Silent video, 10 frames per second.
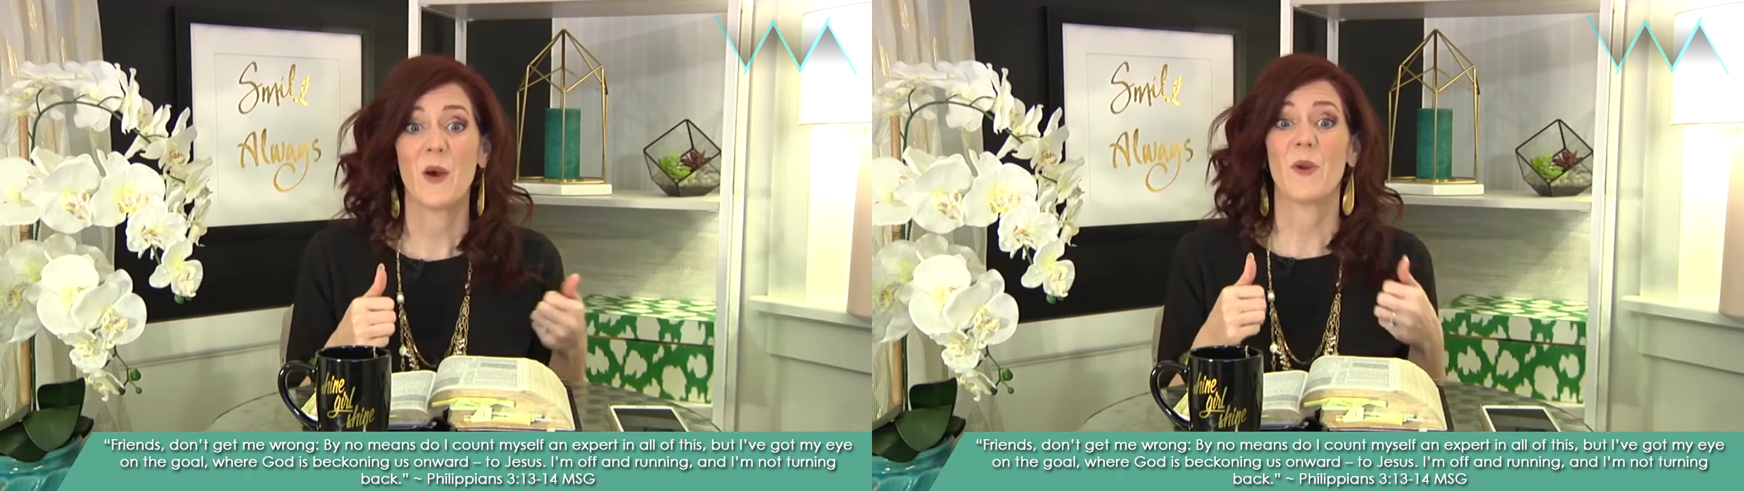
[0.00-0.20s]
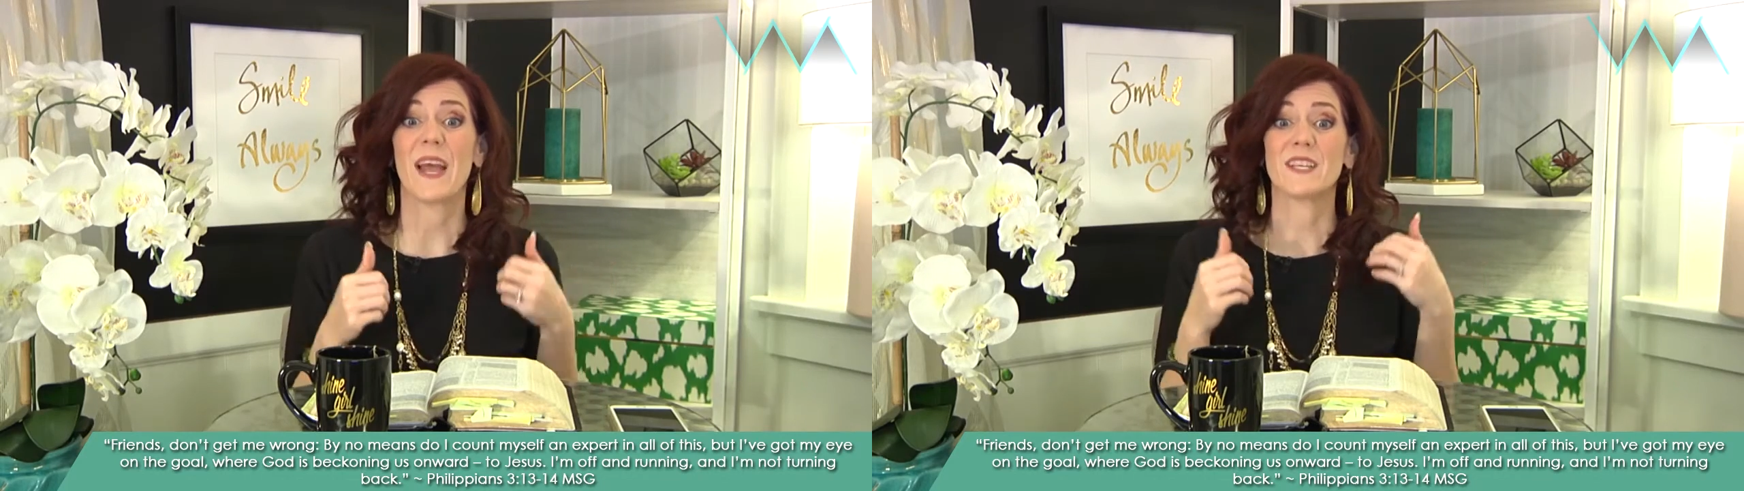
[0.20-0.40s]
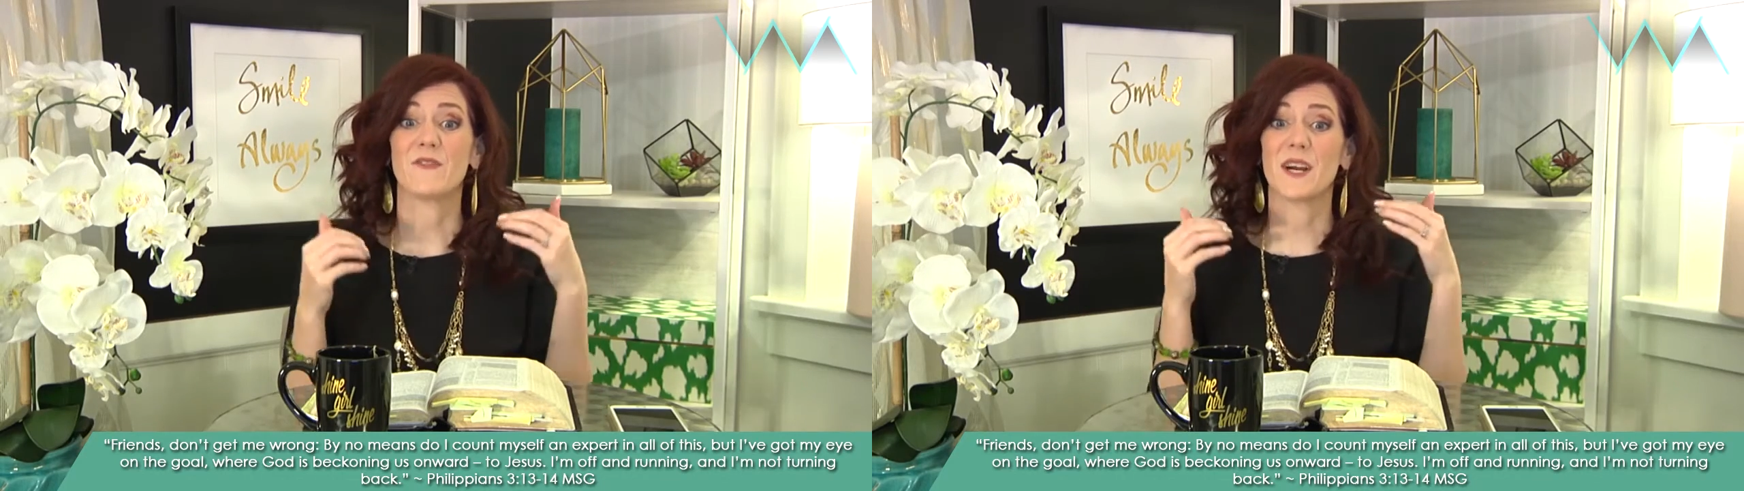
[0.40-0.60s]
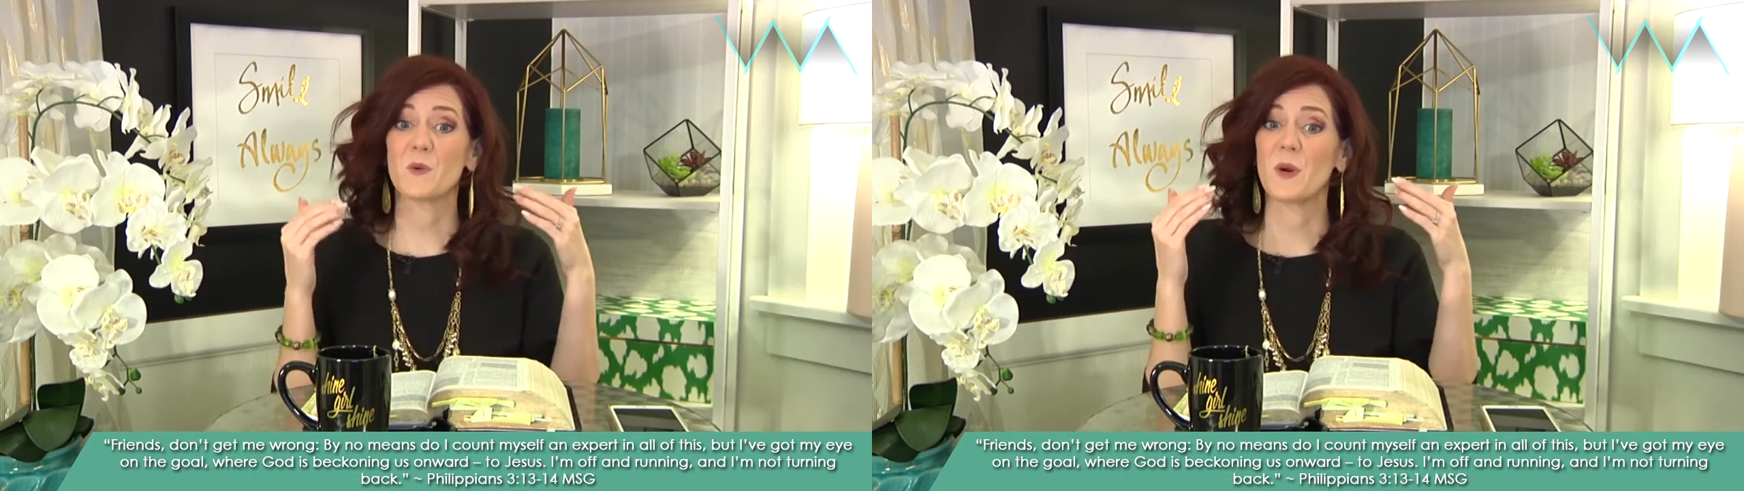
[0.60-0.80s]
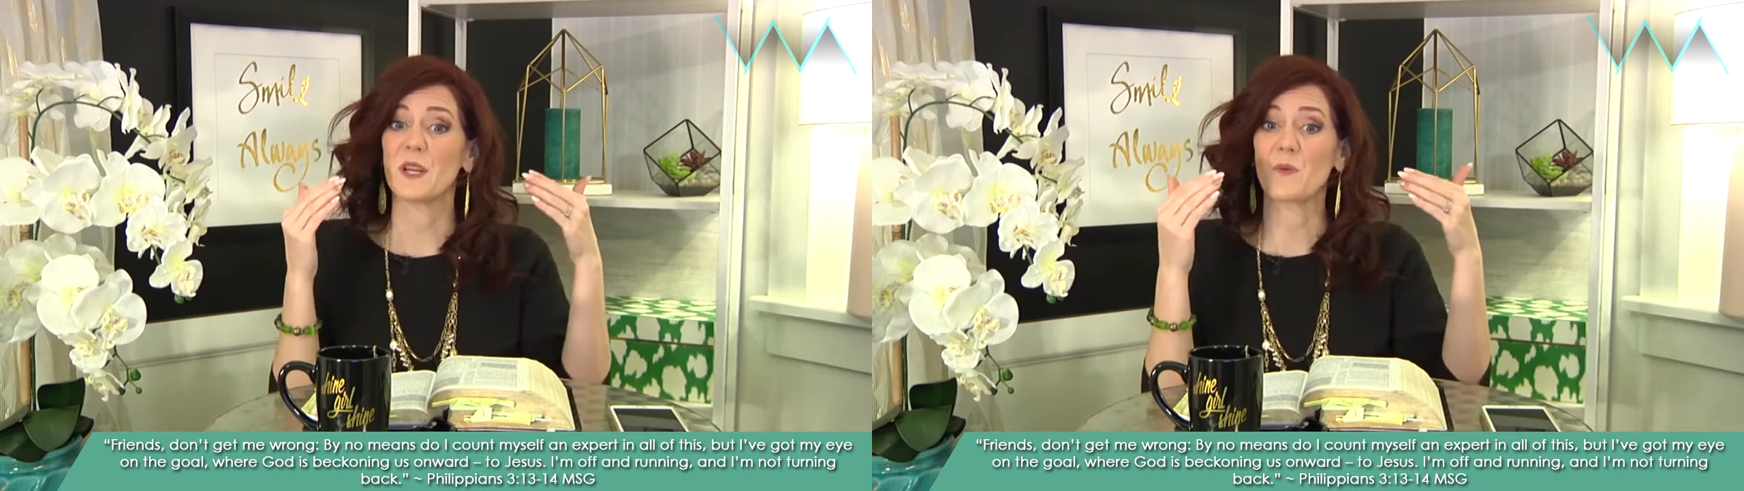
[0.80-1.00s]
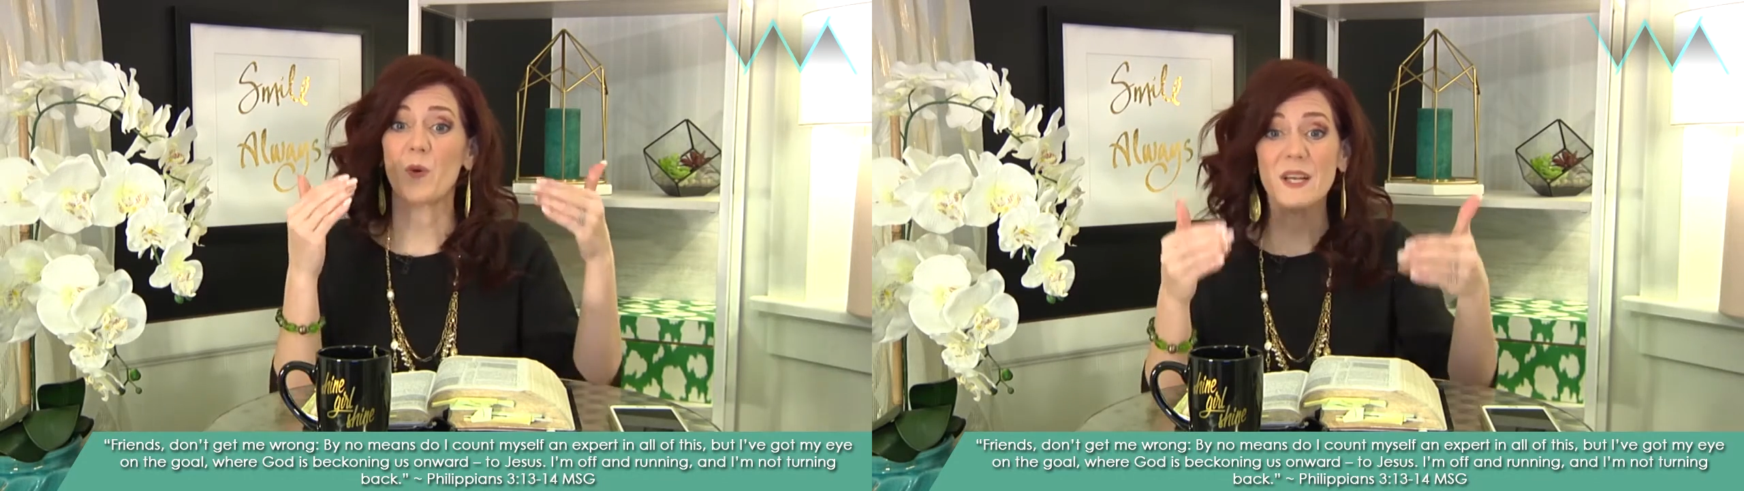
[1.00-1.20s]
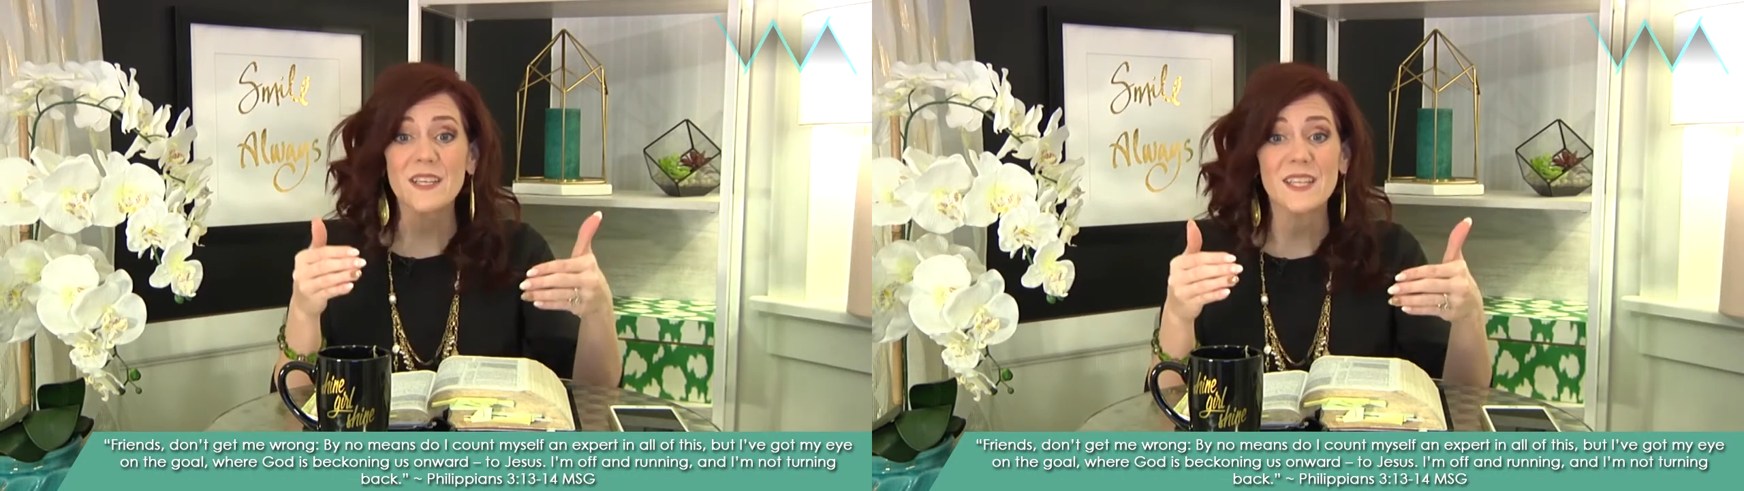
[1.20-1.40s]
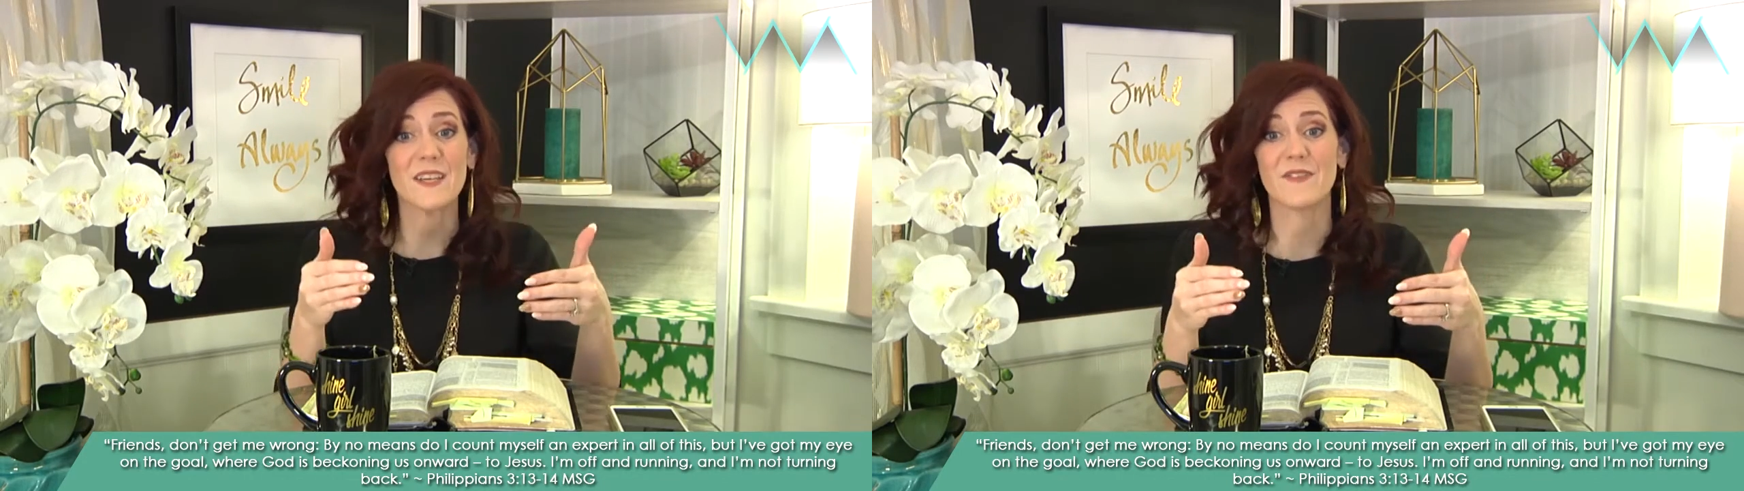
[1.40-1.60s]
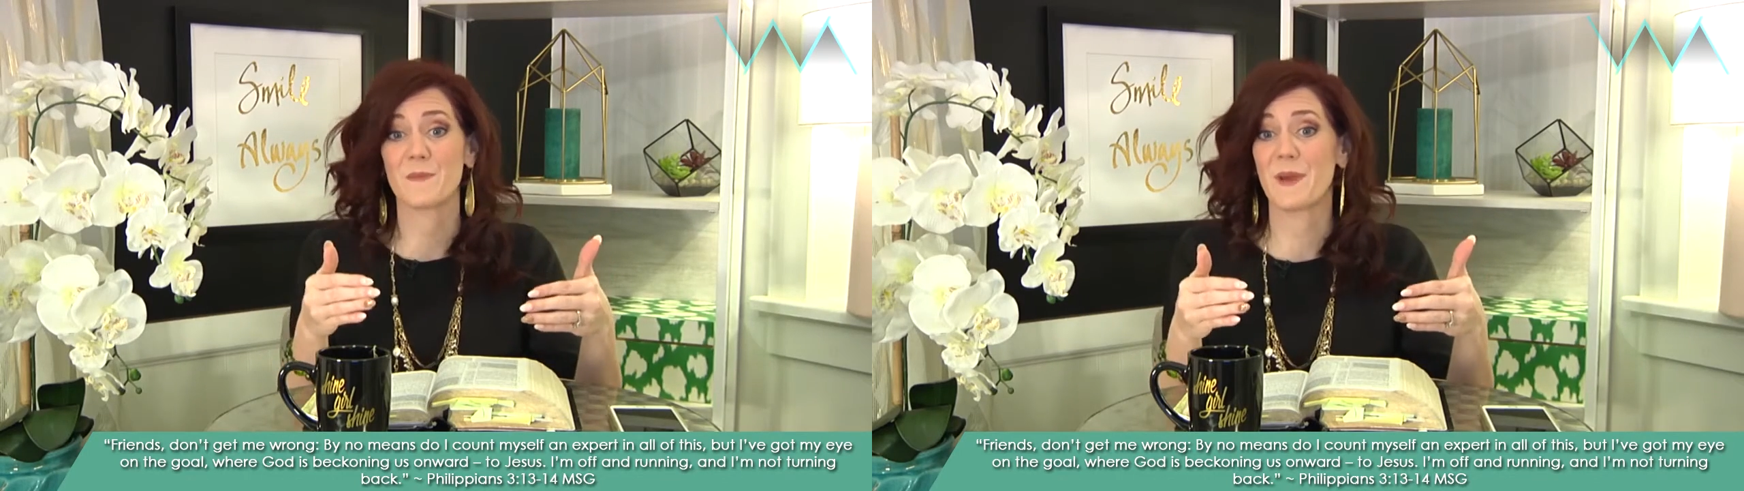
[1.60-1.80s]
We had to find a way to quickly leave the